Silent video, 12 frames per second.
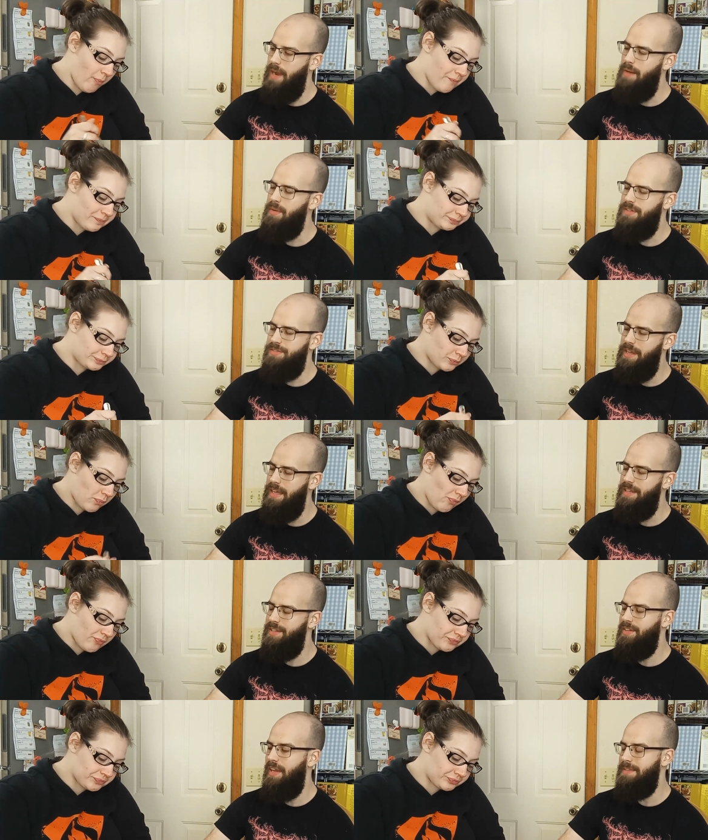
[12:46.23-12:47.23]
Speaker 1: I would say
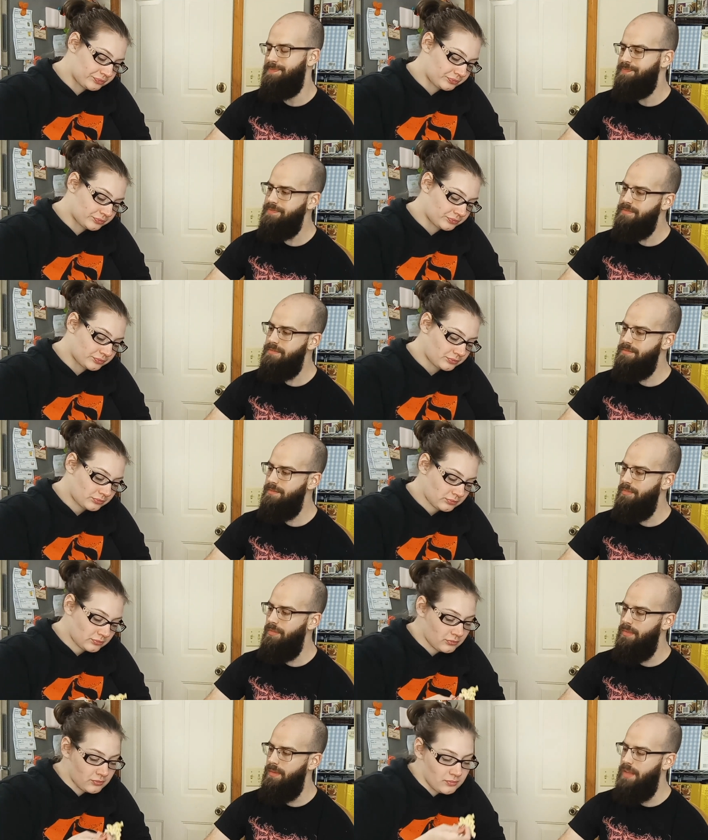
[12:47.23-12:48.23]
it's like
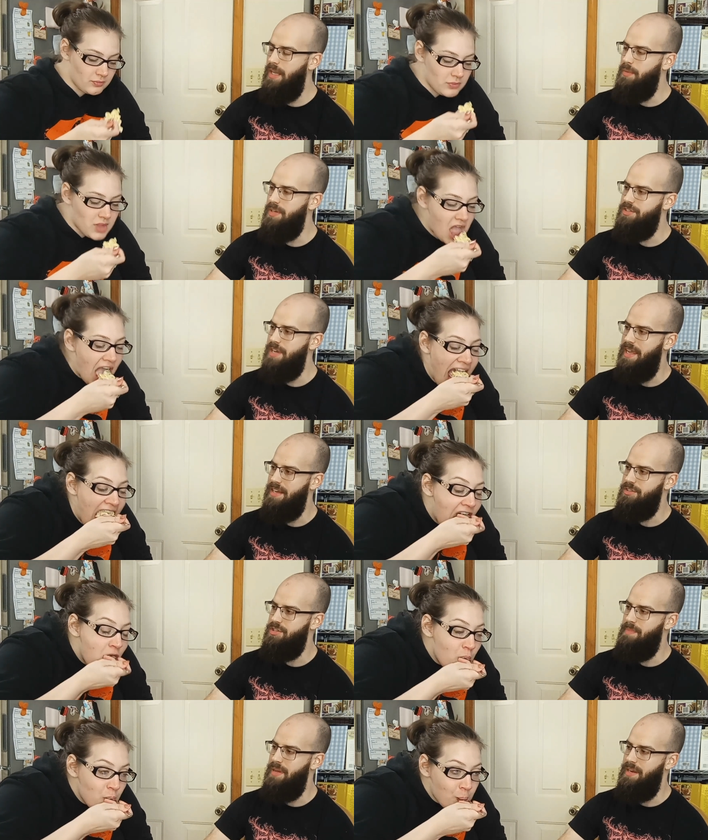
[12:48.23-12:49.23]
it would
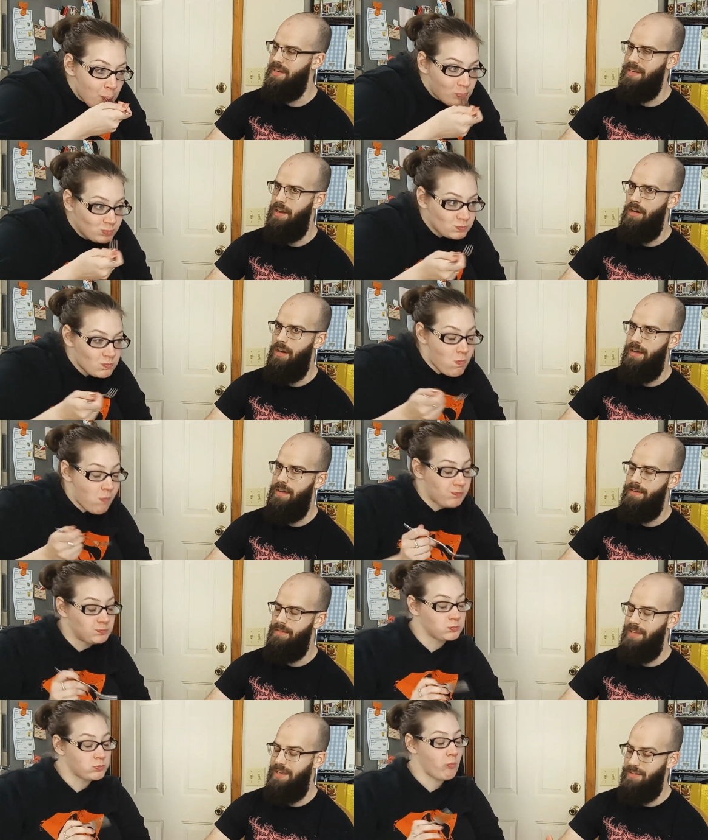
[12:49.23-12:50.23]
change depending
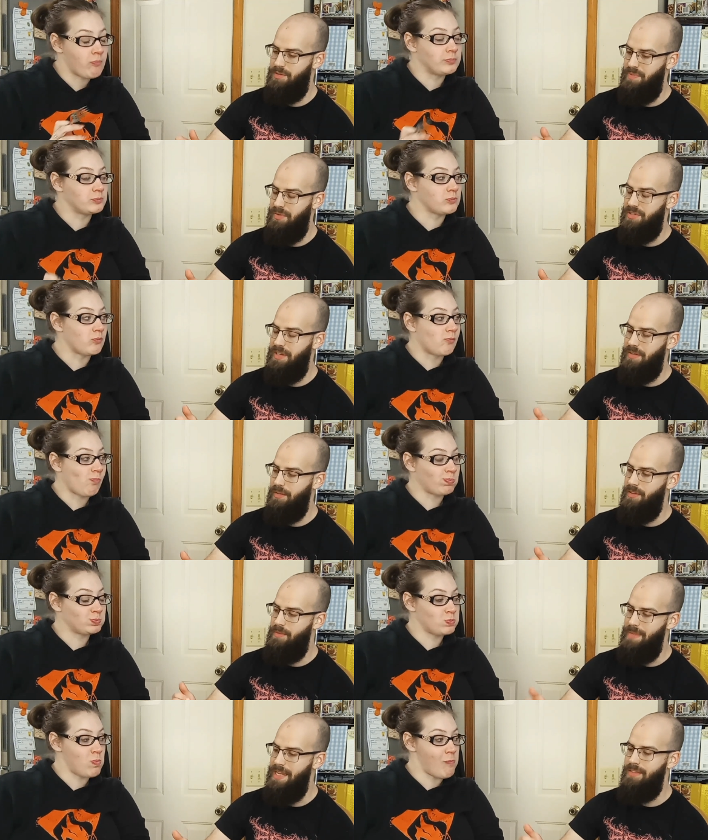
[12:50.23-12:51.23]
on, like, it's particularly
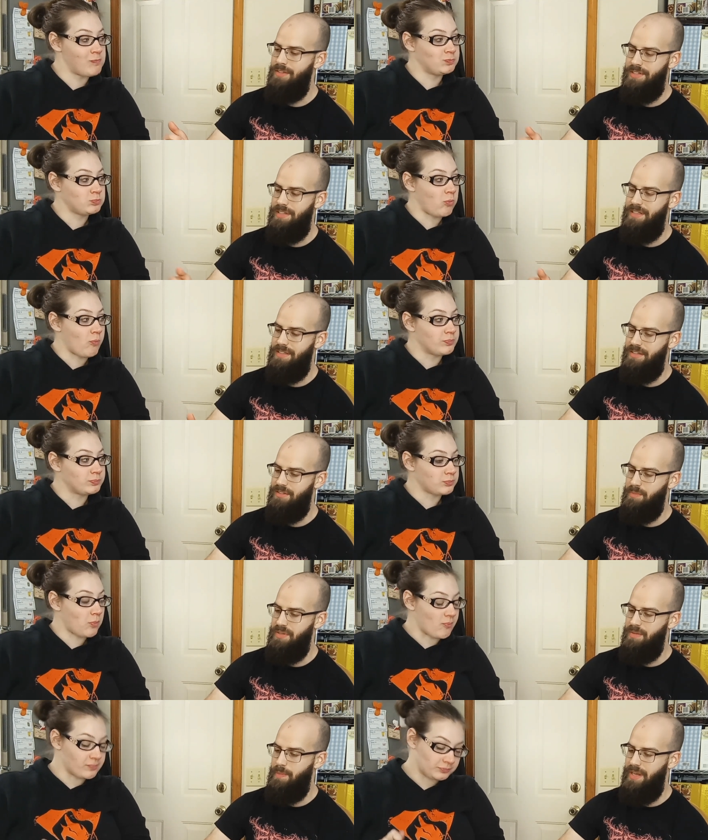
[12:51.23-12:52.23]
the meat and the seasonings.
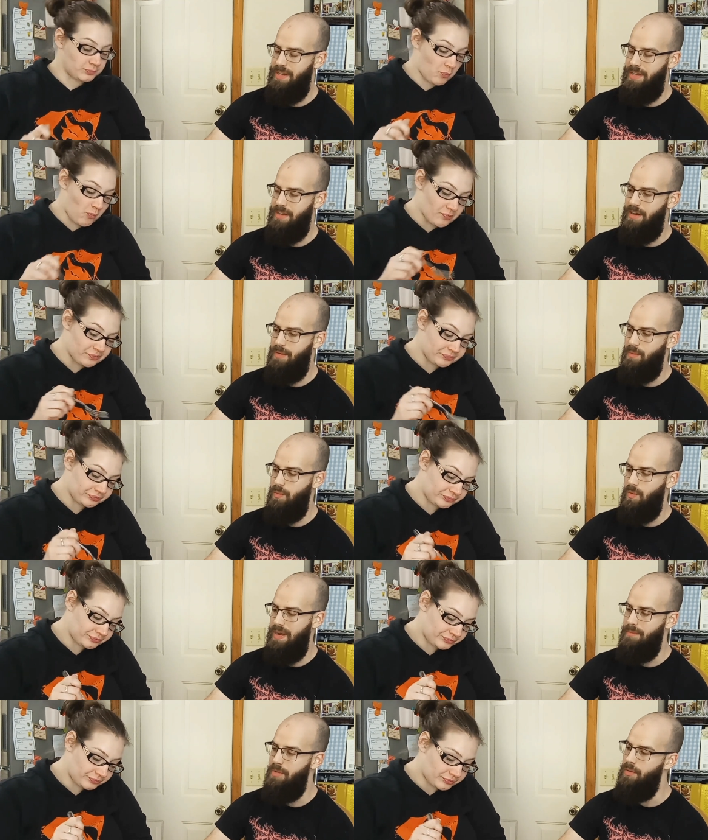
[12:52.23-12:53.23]
It'd be depending on
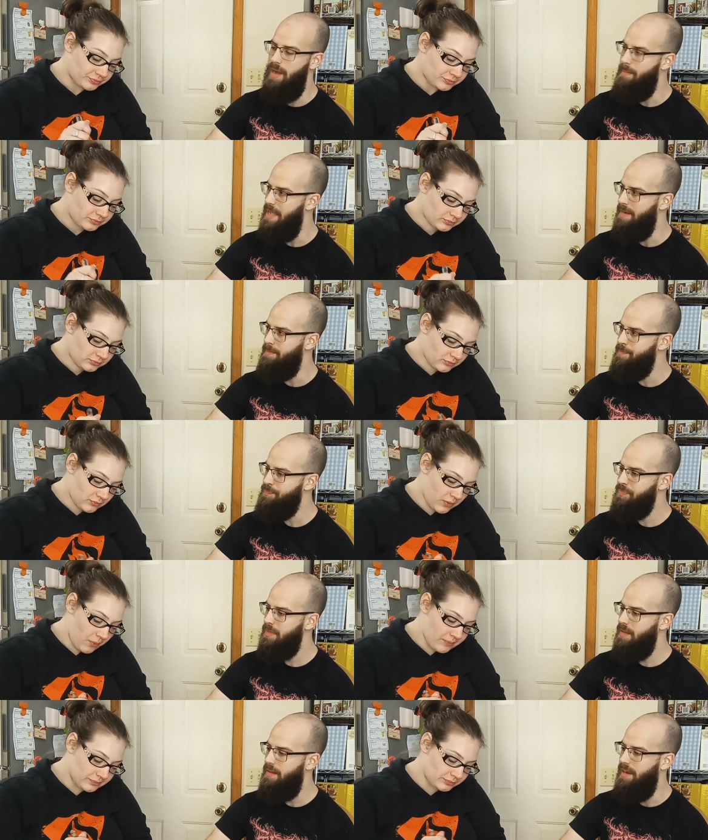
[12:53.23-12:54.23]
what mood I'm in.
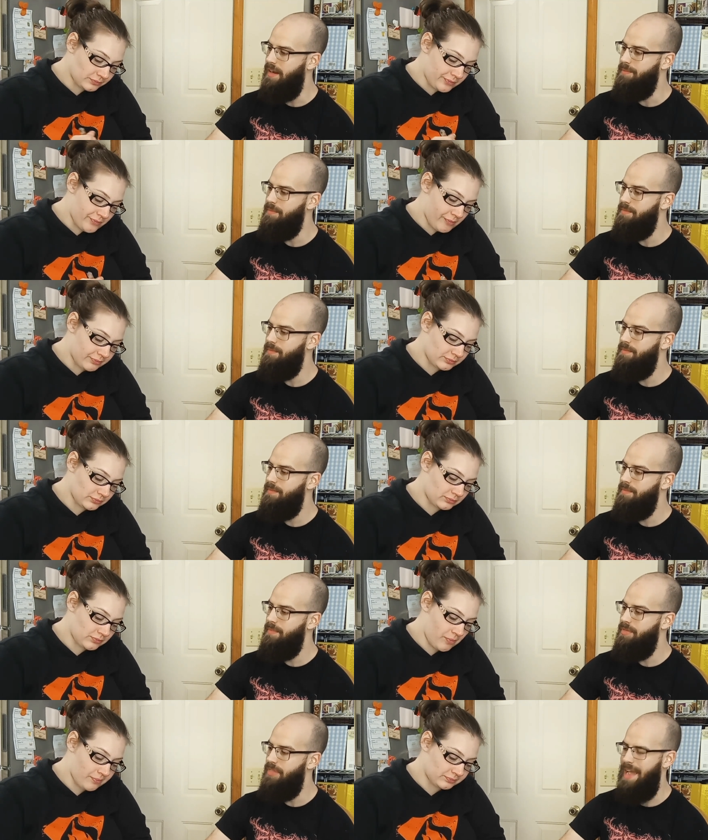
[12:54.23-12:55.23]
You know,
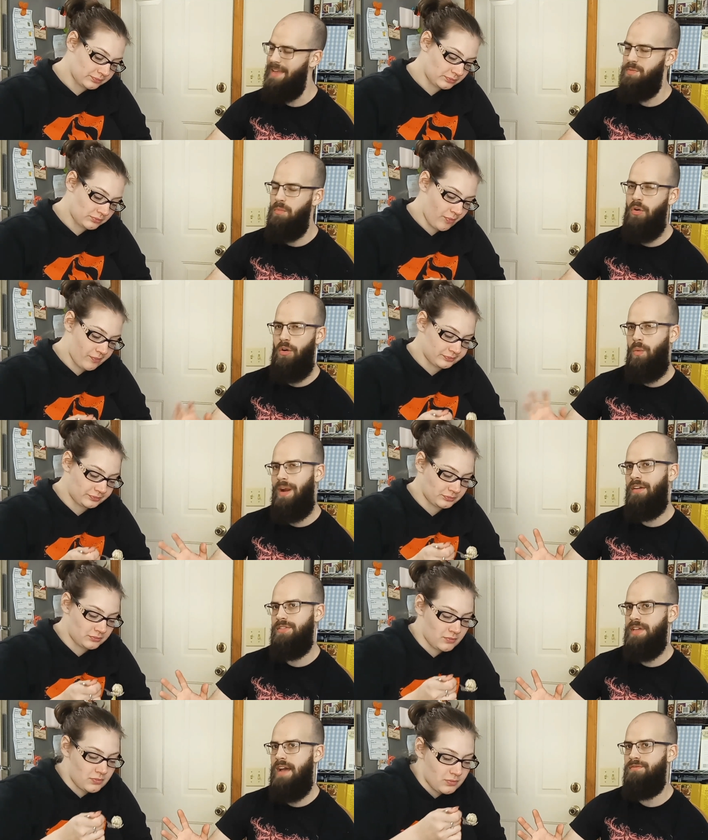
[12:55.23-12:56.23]
that's more
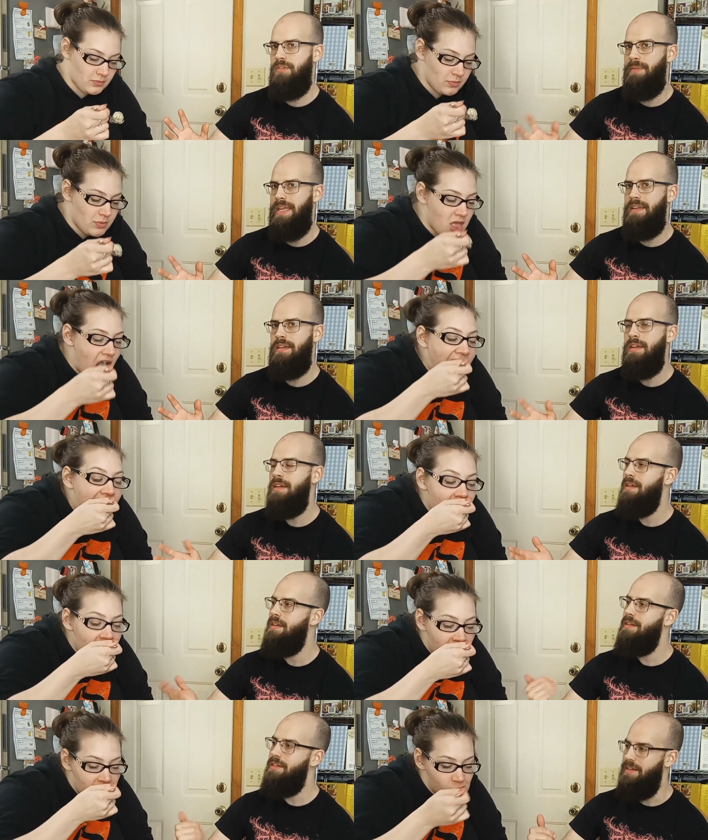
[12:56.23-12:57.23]
where it's at for me,
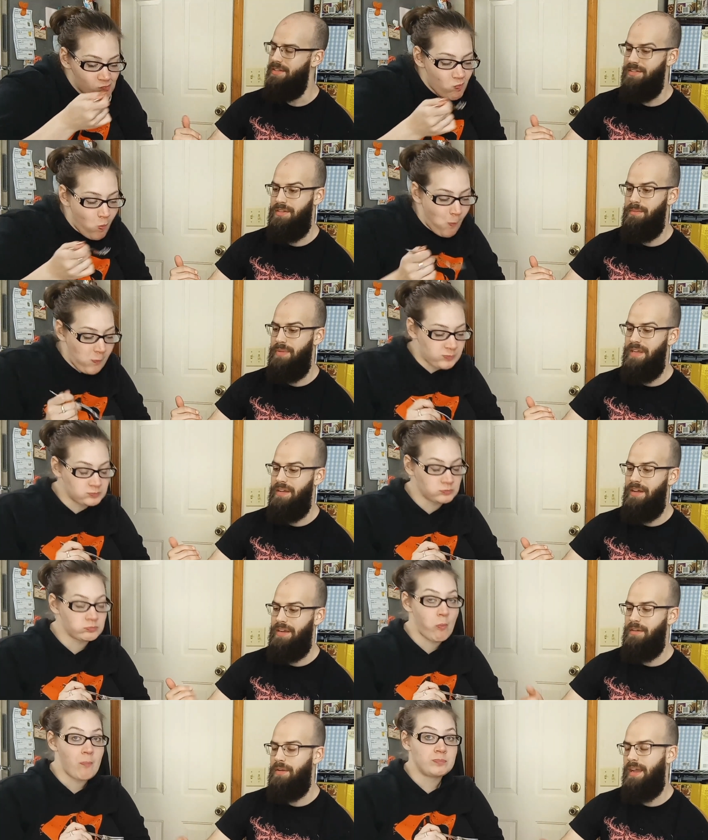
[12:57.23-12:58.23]
because it could be
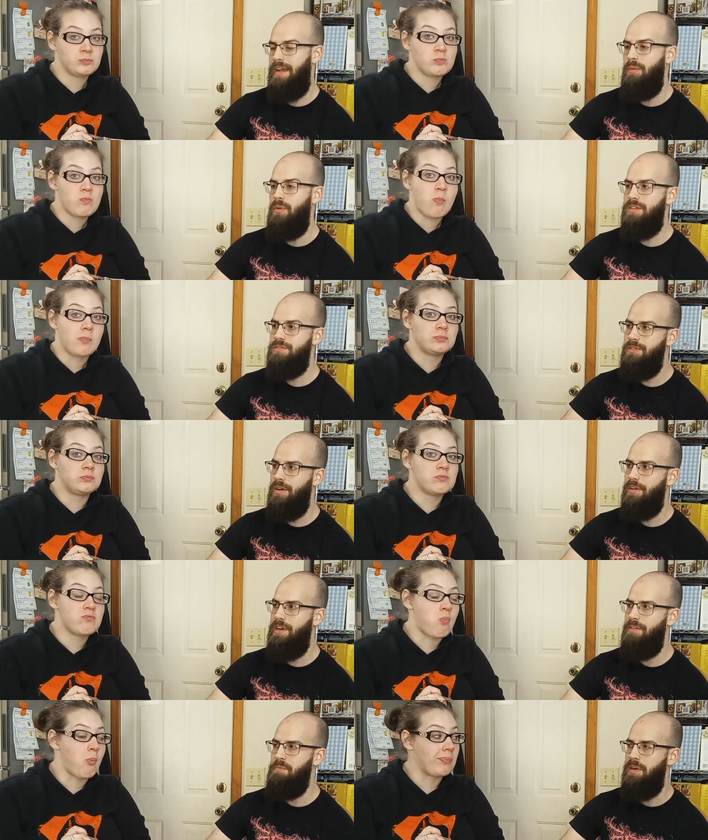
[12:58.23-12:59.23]
like, okay, I want
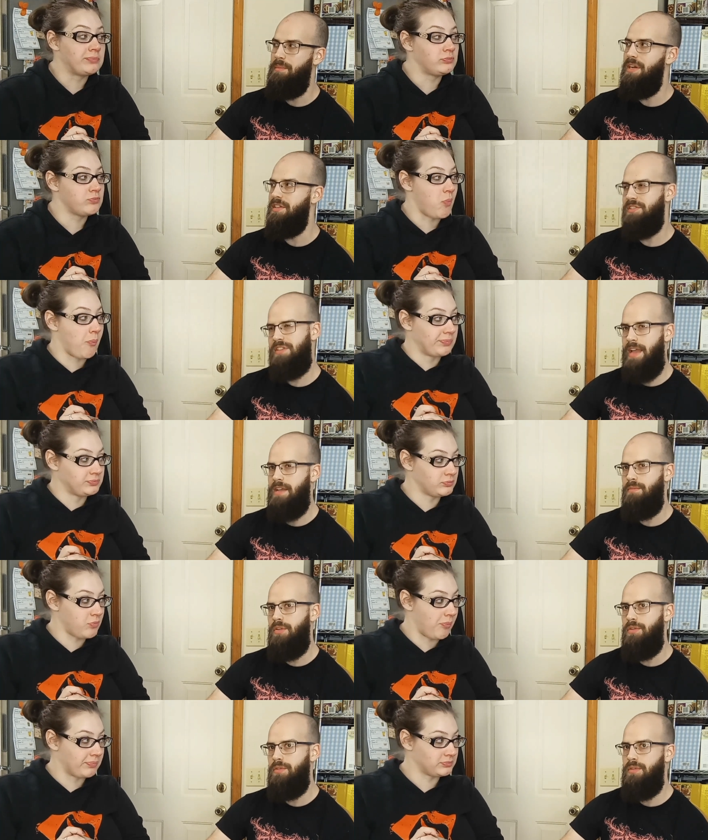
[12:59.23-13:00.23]
stroganoff, but I'm in a steak
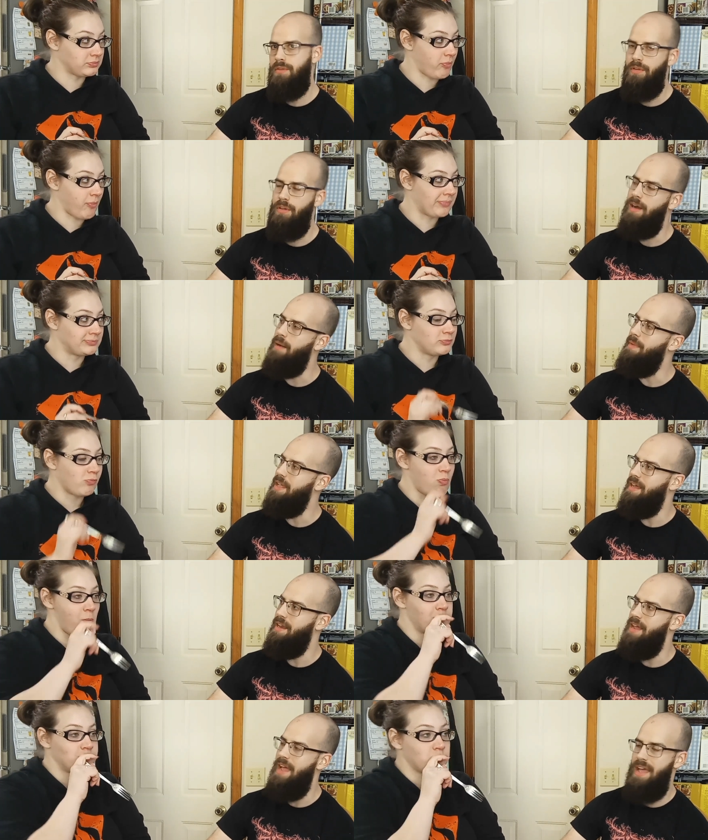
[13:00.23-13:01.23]
mood, or I'm
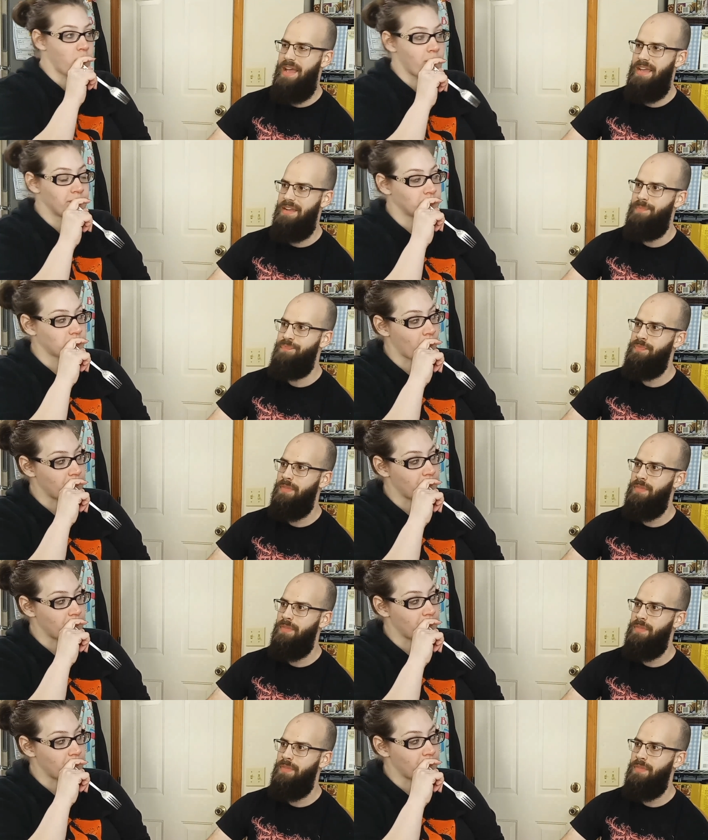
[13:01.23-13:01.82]
in a